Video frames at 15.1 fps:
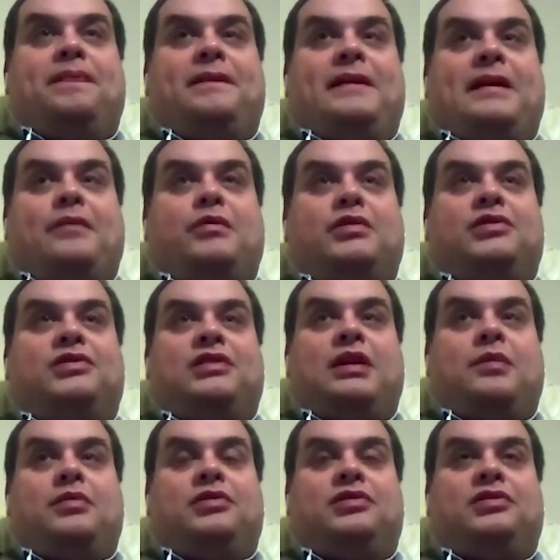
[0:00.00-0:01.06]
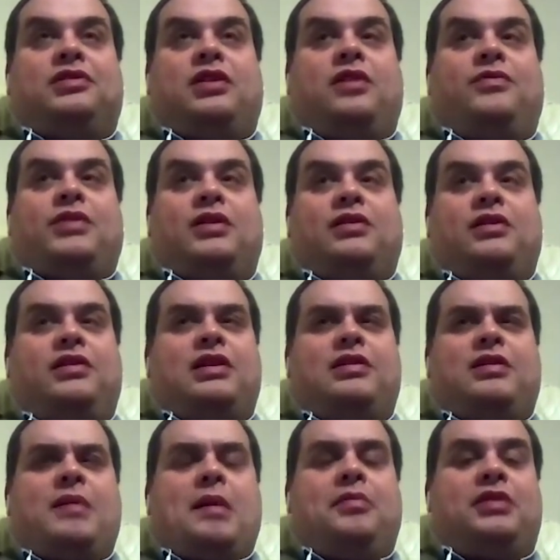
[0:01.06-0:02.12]
it was good though. To
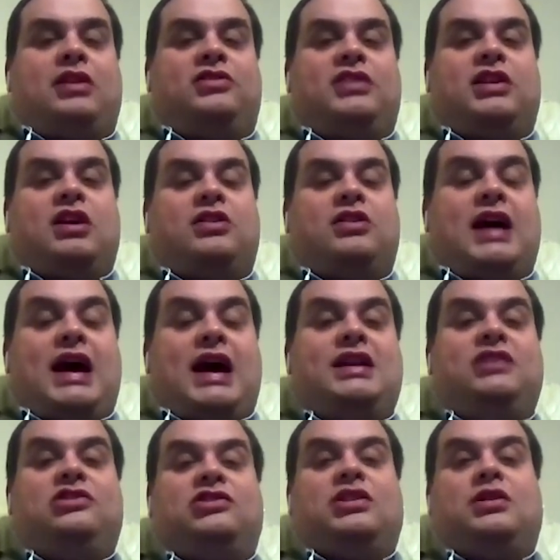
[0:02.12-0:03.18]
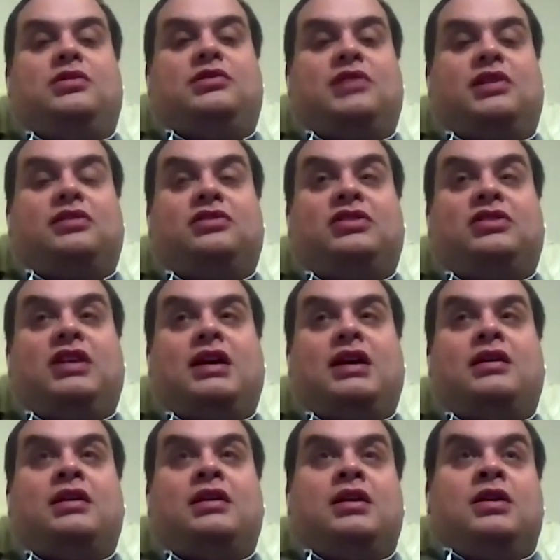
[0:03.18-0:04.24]
be able to actually go to any shows last year
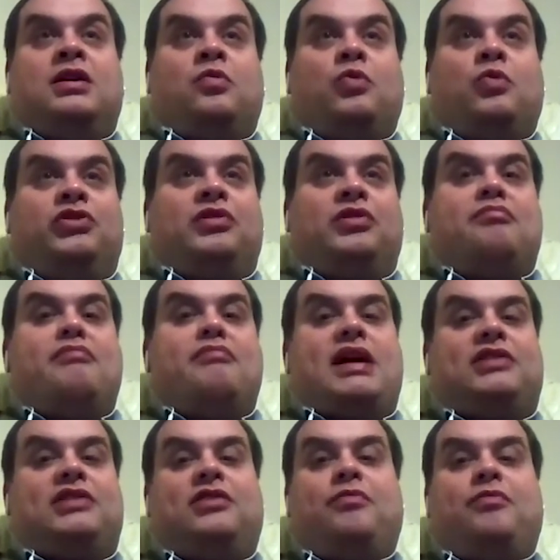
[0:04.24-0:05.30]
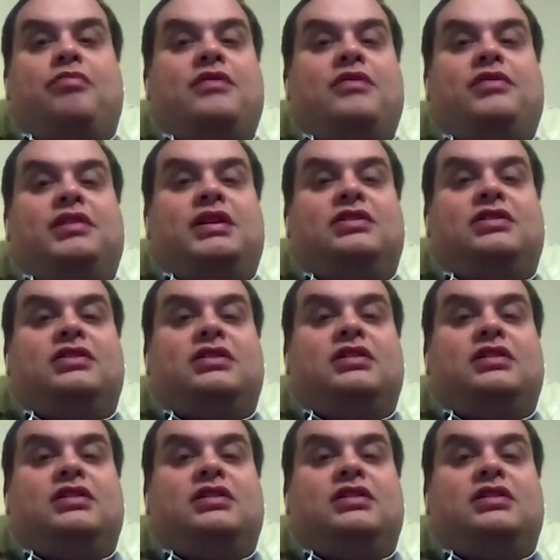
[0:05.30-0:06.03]
was a massive privilege.